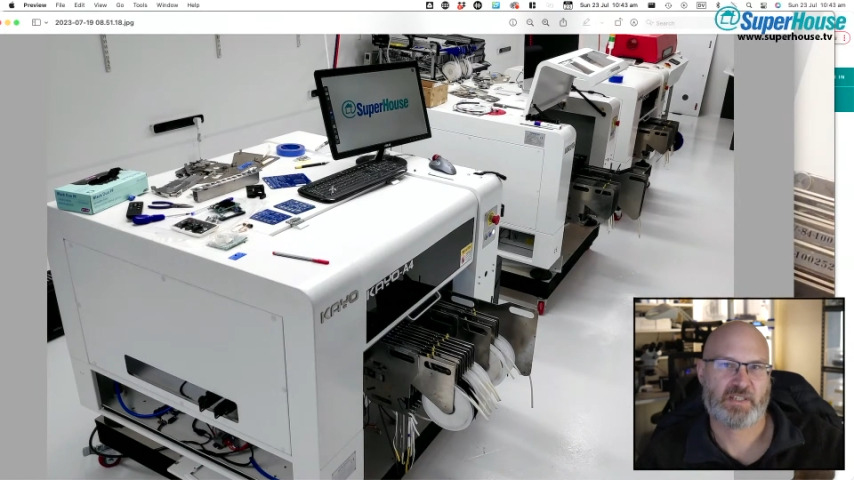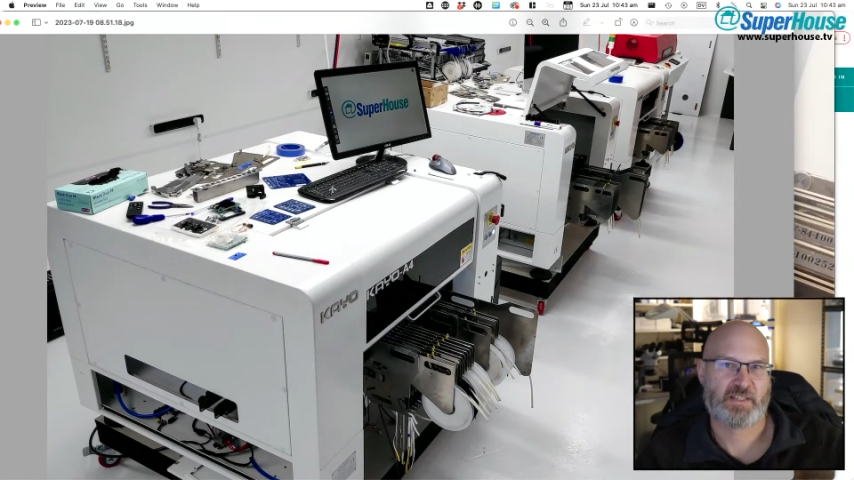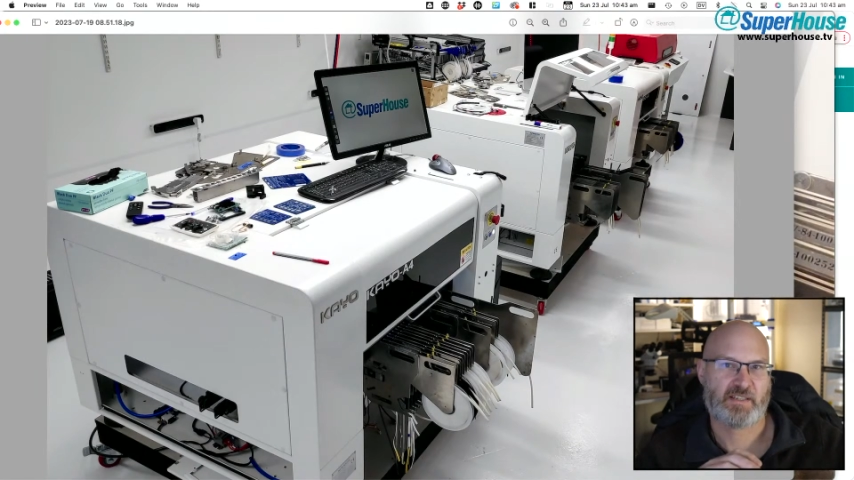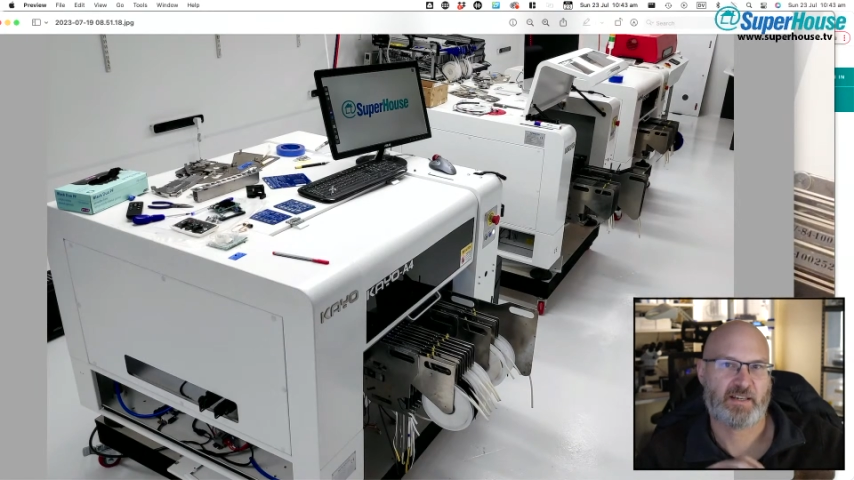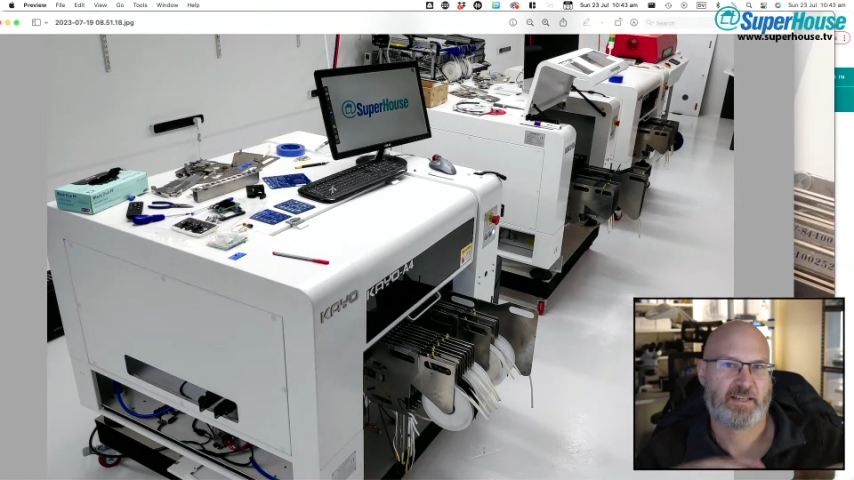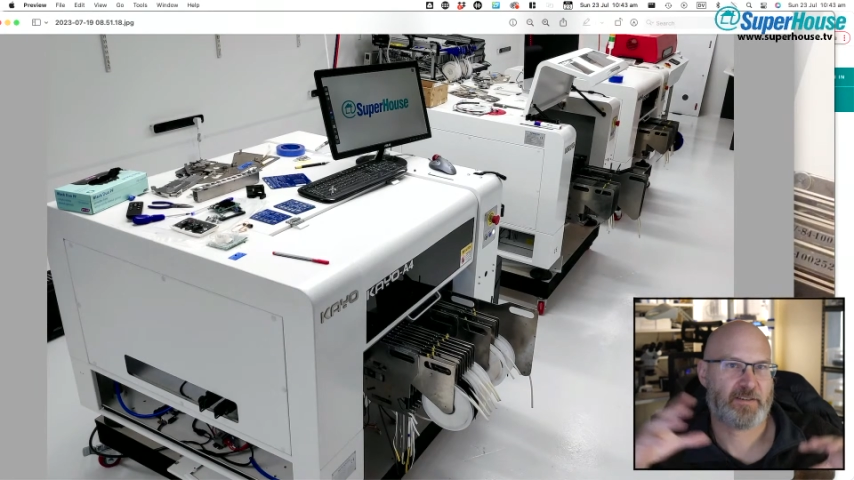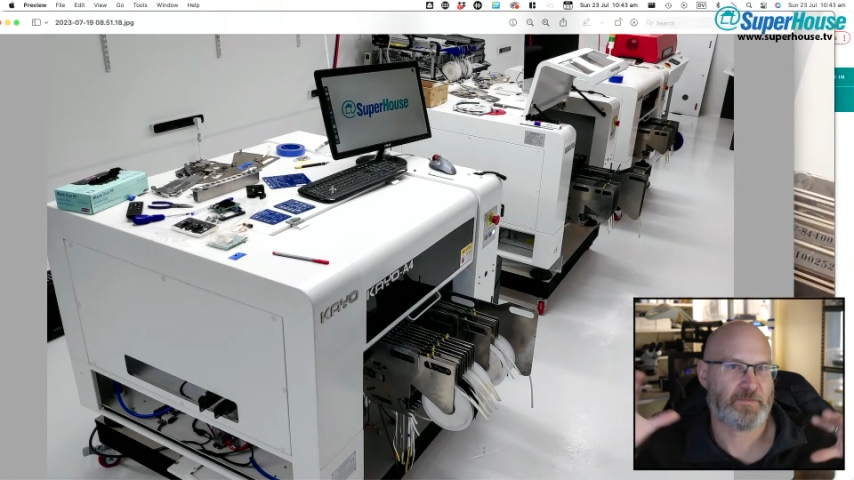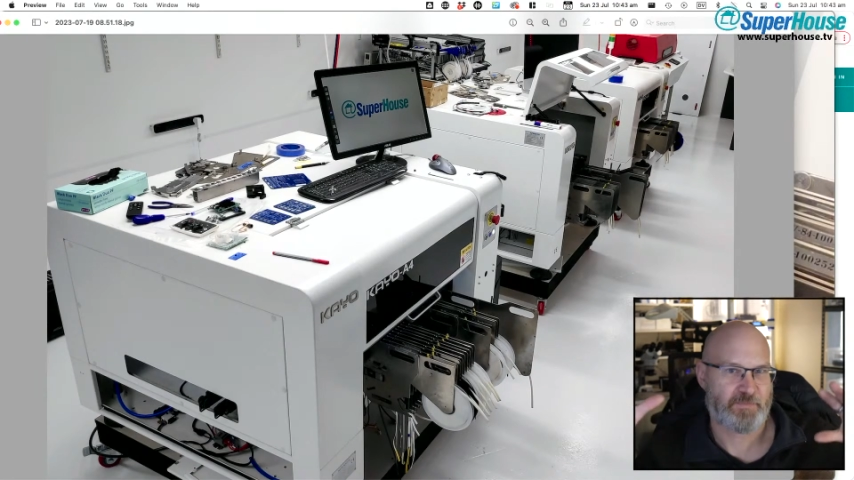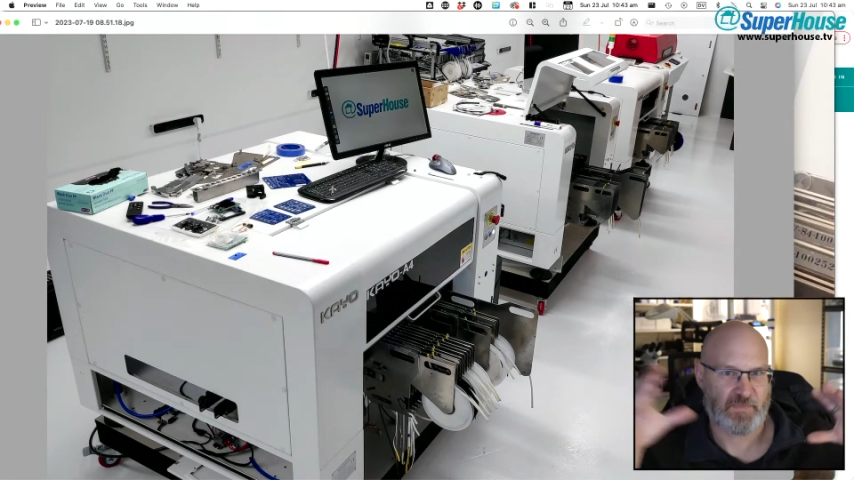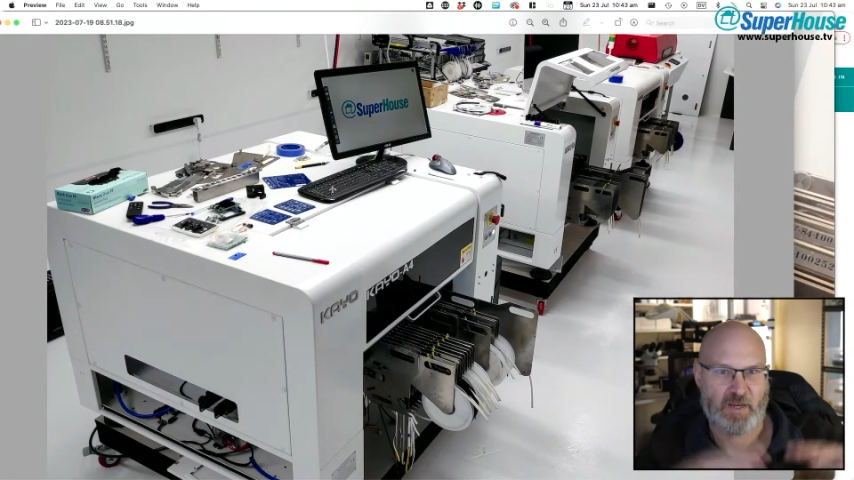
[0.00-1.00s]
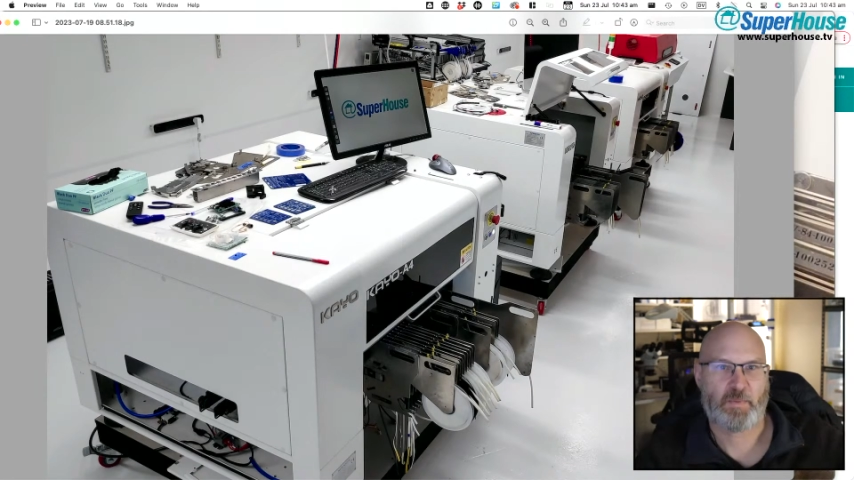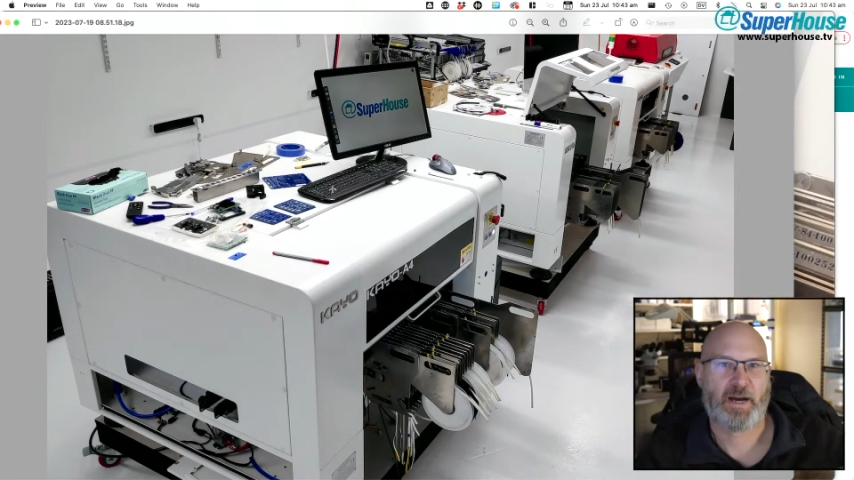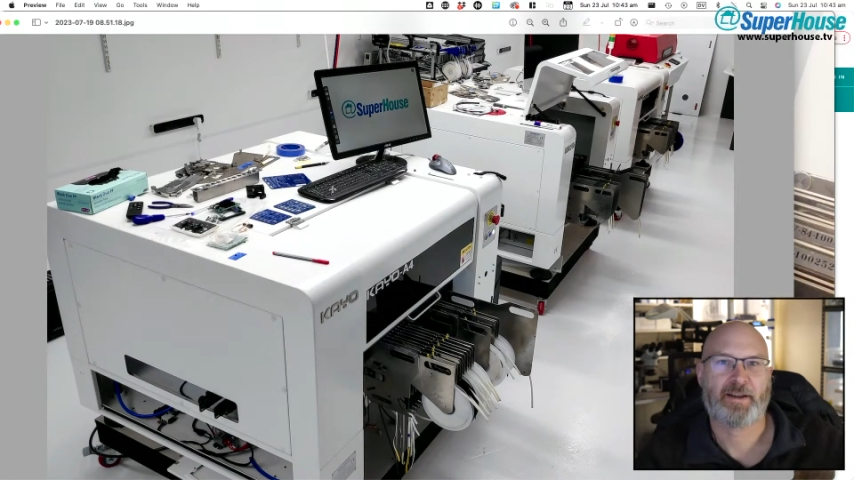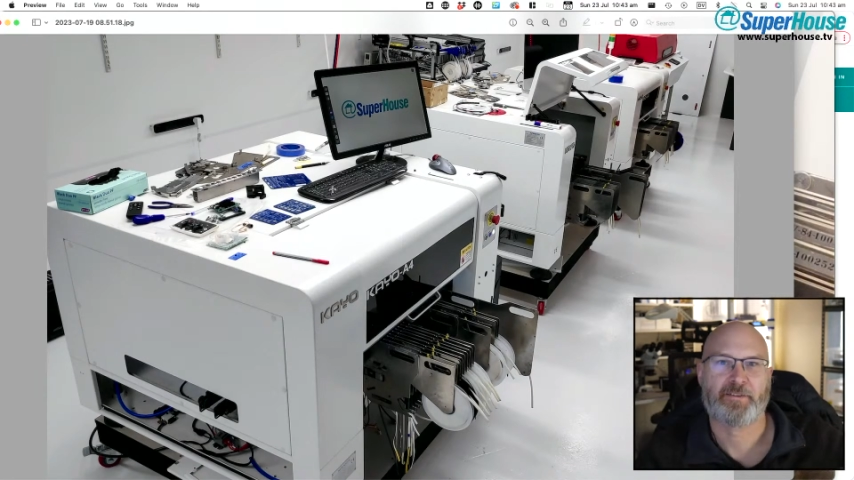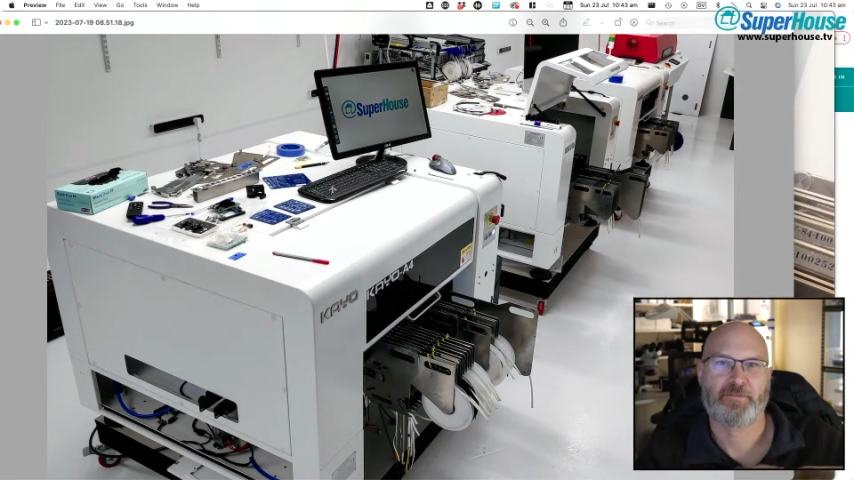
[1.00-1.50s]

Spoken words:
It's like a part of the